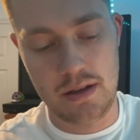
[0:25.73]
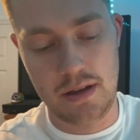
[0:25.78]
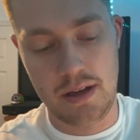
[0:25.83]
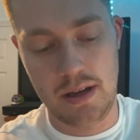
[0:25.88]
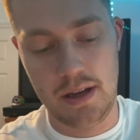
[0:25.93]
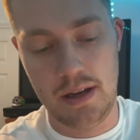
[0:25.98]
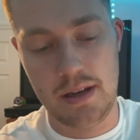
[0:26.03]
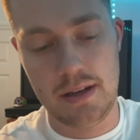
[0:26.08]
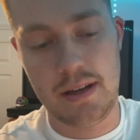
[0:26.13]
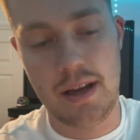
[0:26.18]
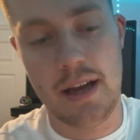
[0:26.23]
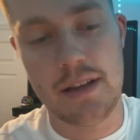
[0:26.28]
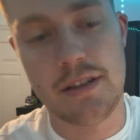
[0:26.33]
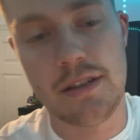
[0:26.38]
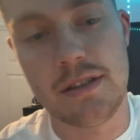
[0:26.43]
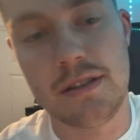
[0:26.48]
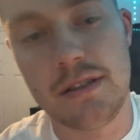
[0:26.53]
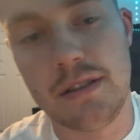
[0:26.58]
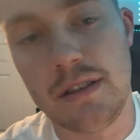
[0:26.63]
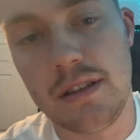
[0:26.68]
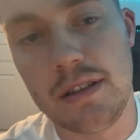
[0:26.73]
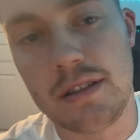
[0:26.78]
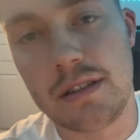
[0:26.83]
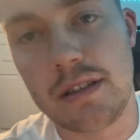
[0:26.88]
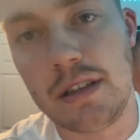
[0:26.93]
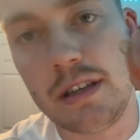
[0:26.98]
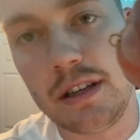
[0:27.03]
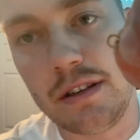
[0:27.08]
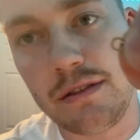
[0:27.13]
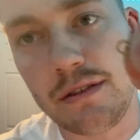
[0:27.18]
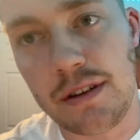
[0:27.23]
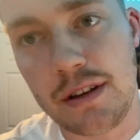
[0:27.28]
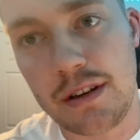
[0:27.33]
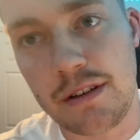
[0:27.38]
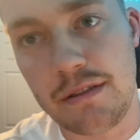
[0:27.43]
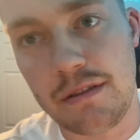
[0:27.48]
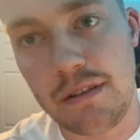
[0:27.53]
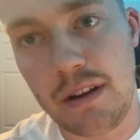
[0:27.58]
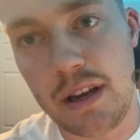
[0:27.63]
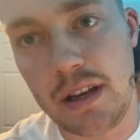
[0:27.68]
And it attaches to this key
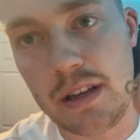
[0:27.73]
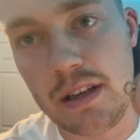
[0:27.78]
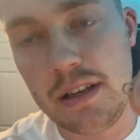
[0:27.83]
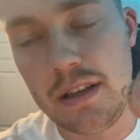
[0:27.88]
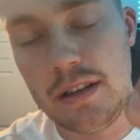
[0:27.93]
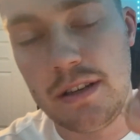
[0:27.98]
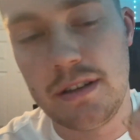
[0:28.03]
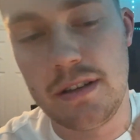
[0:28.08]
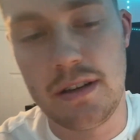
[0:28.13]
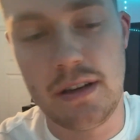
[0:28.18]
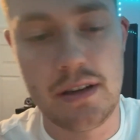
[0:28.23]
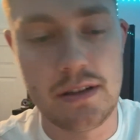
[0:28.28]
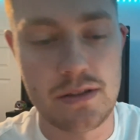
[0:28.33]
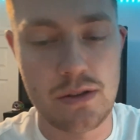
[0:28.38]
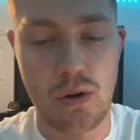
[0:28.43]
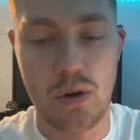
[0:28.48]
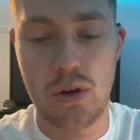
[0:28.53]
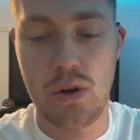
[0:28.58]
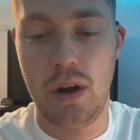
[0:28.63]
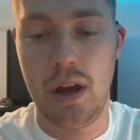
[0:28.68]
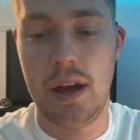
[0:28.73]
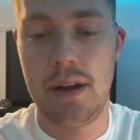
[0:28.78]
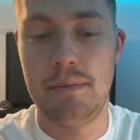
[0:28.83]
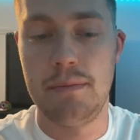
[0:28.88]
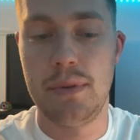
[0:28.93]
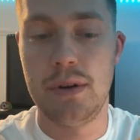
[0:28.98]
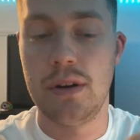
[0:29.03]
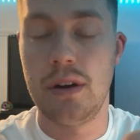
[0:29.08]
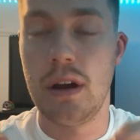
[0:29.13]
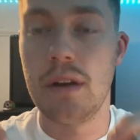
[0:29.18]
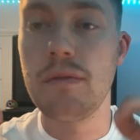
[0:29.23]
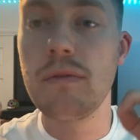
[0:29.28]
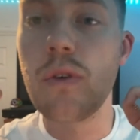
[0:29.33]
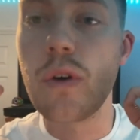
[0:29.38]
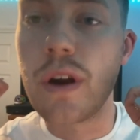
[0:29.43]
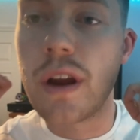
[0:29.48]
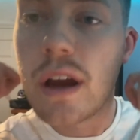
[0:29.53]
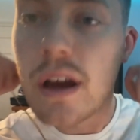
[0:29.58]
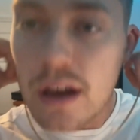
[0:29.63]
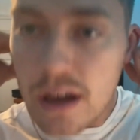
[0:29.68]
ring right here. So I'll go ahead and put it on
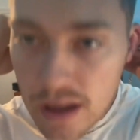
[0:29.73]
for you.